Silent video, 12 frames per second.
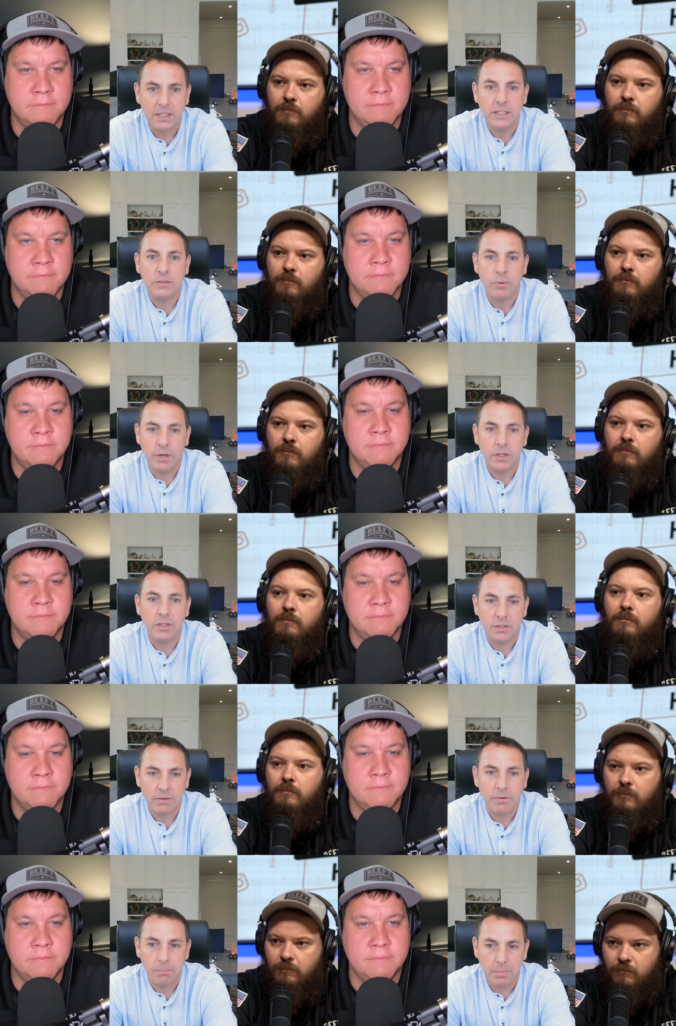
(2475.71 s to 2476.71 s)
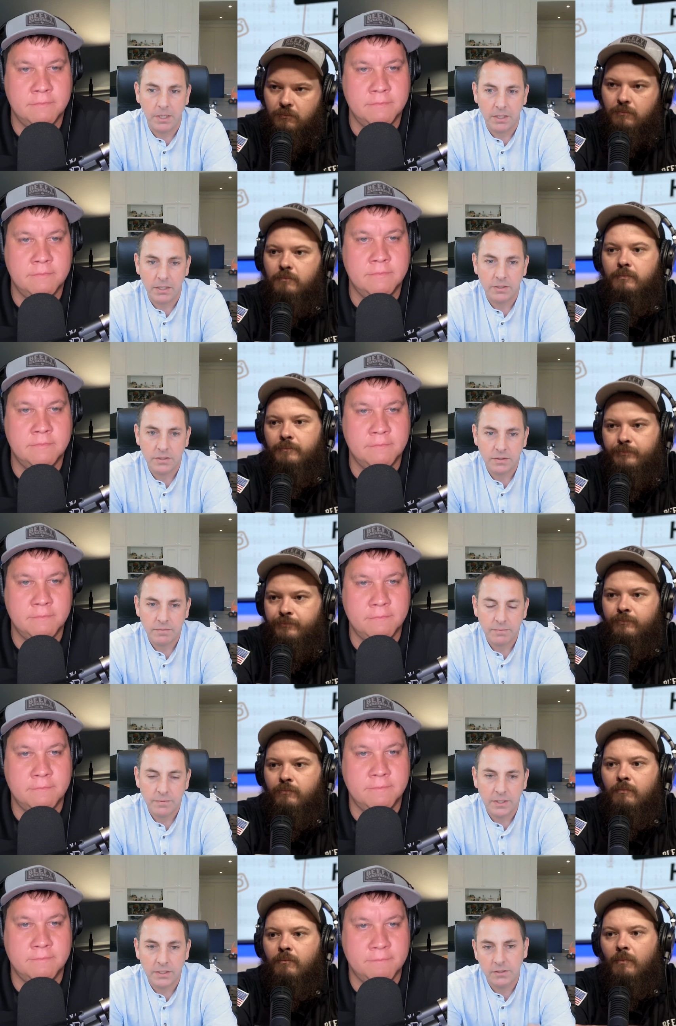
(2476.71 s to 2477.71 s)
Speaker 1: in each one of these different buckets
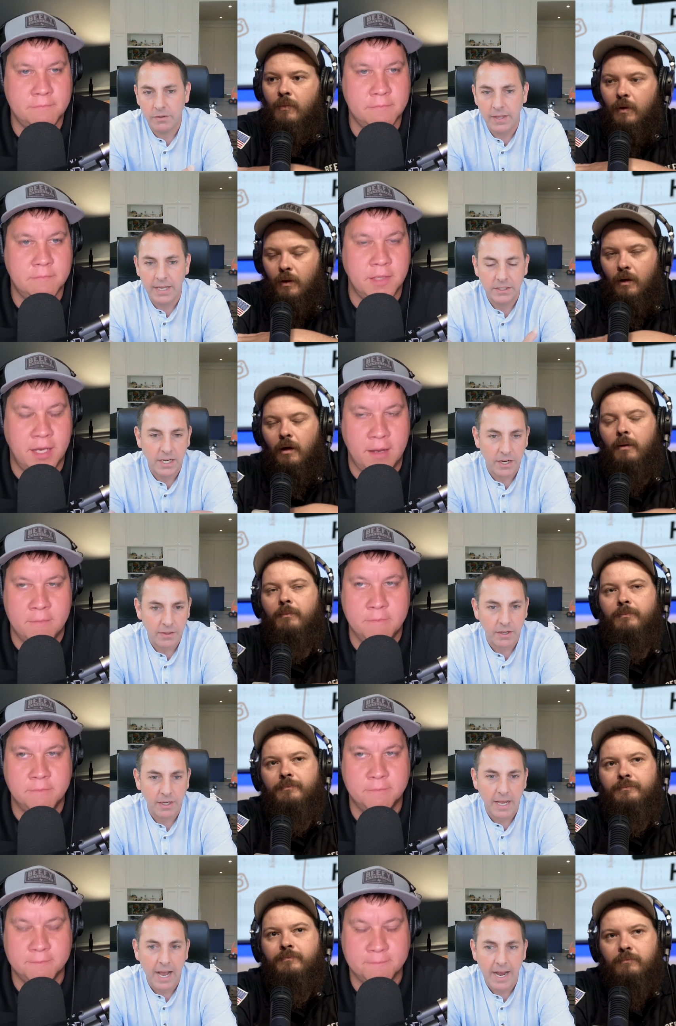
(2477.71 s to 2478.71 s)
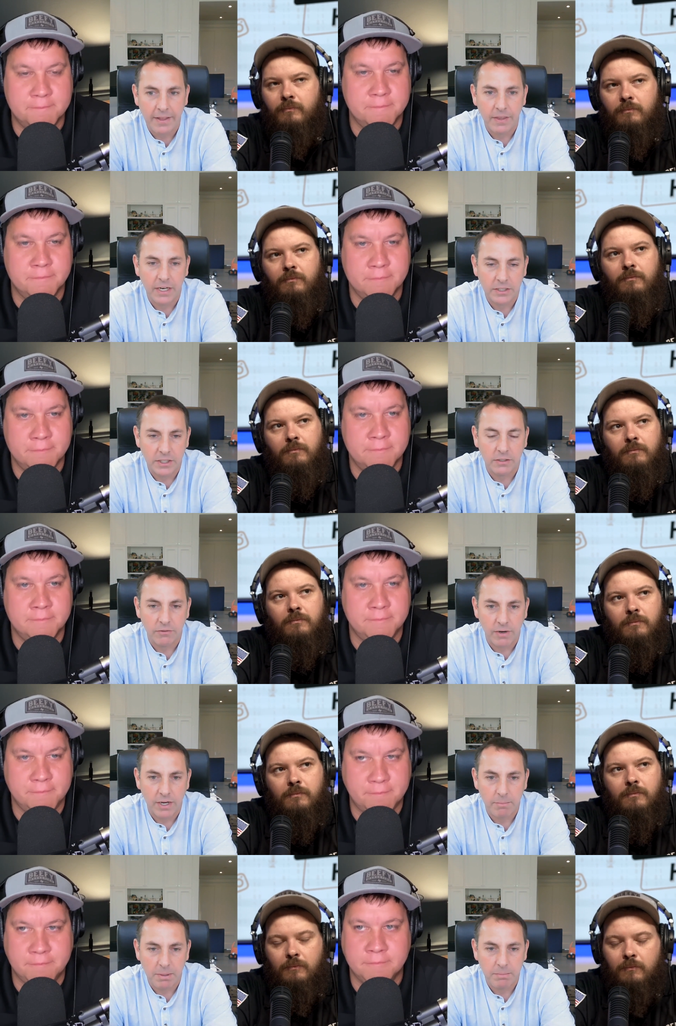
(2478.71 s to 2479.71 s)
and so yeah. that's kind of the guide that i generally
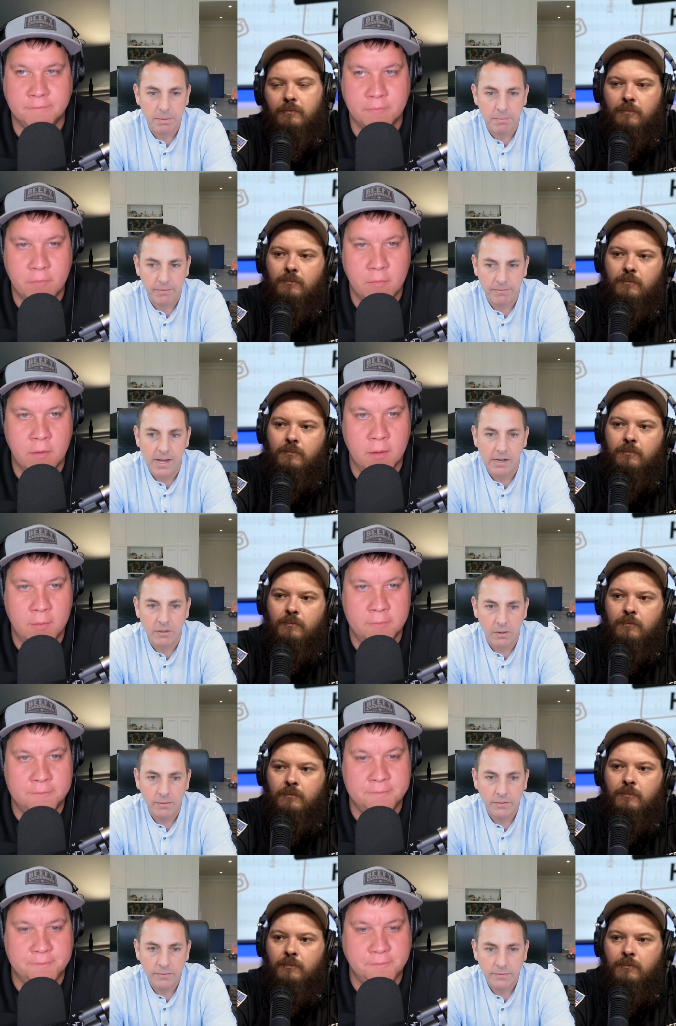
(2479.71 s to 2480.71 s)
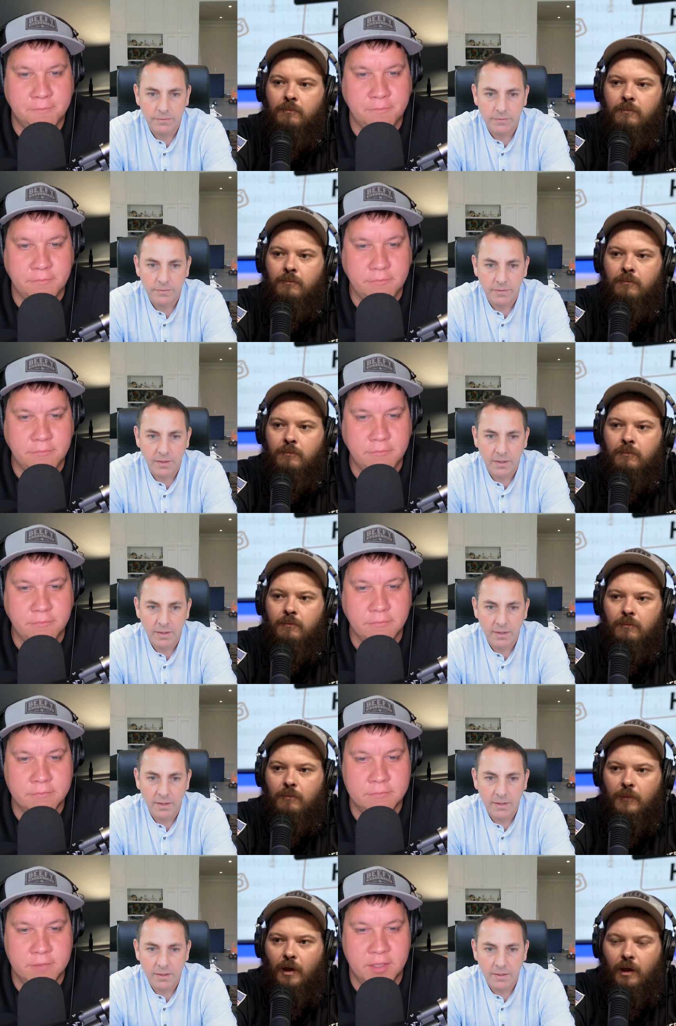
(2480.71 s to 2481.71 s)
recommend people follow
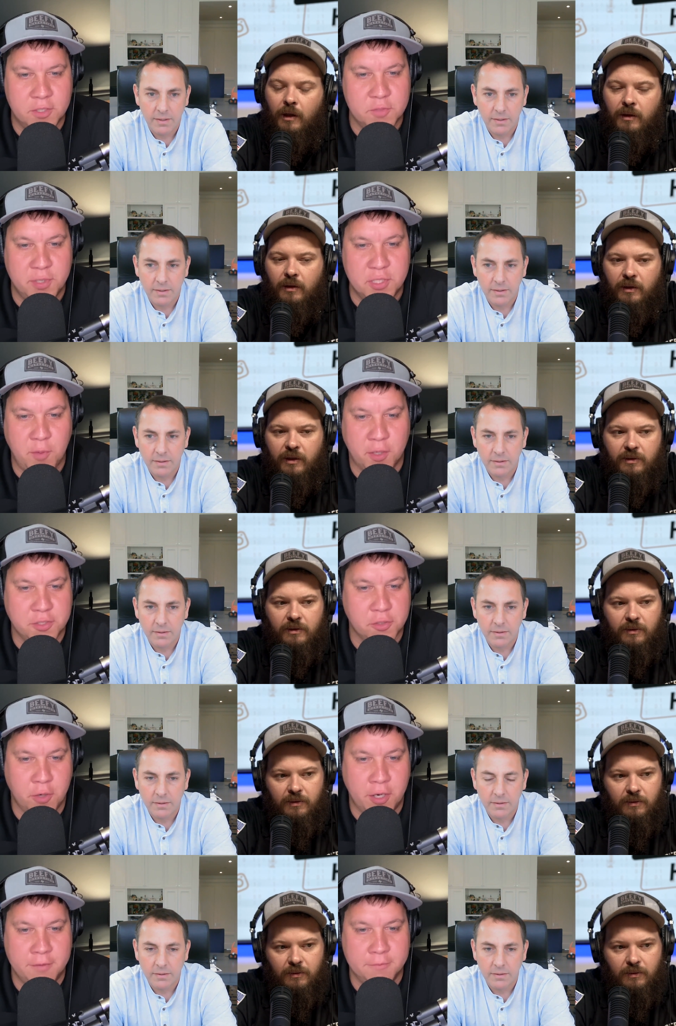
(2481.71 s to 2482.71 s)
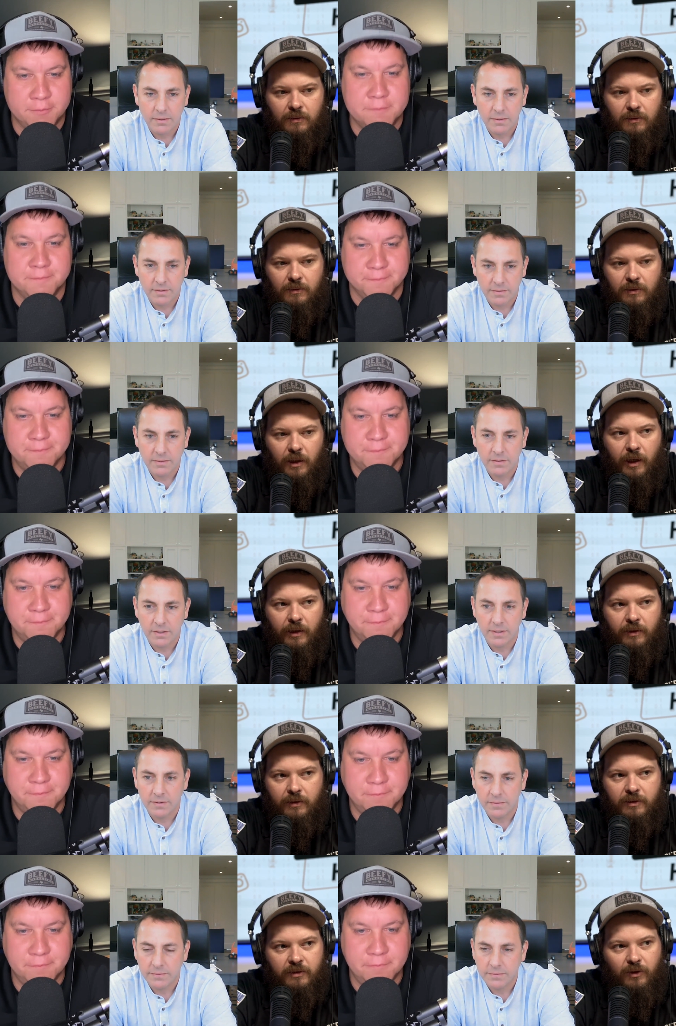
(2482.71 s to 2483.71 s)
Speaker 2: yeah, those benchmarks are great yeah i think
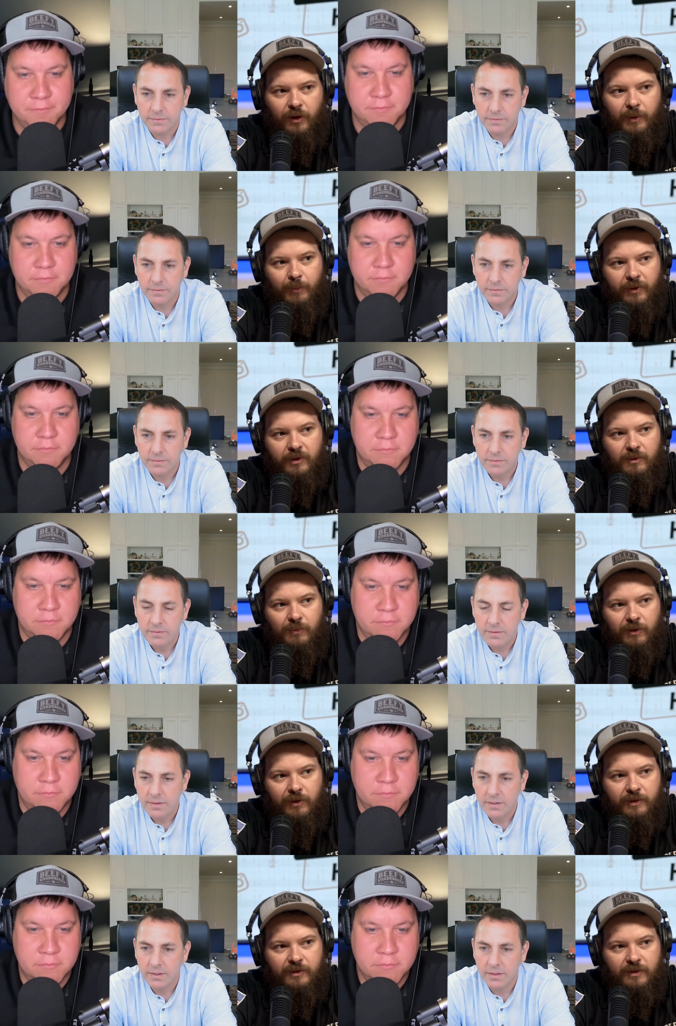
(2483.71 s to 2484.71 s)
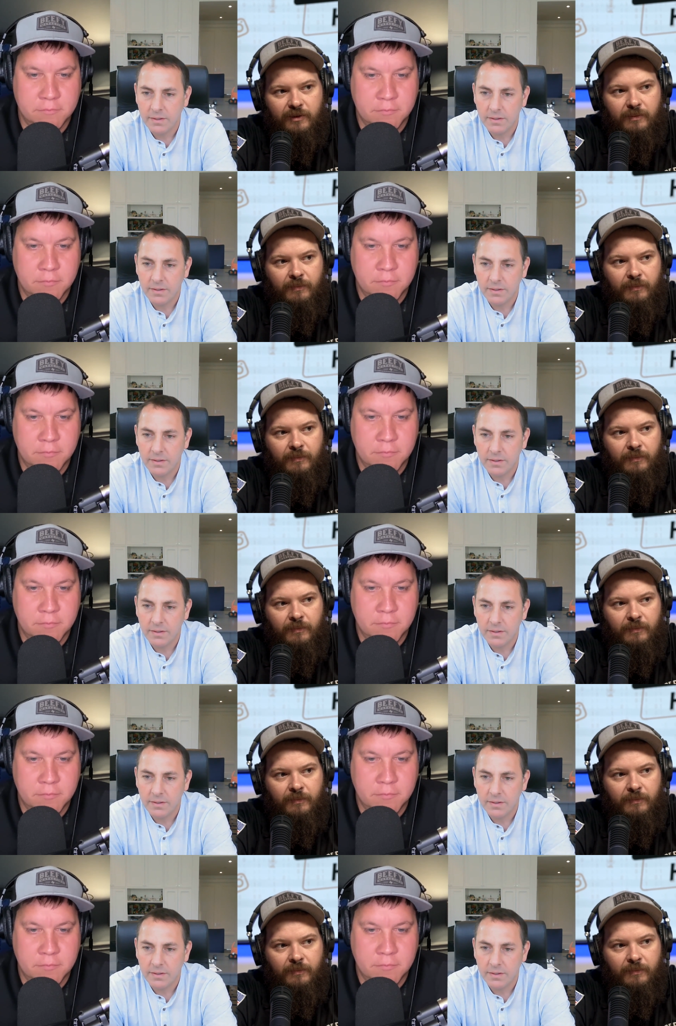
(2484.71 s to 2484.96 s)
that's great benchmarks and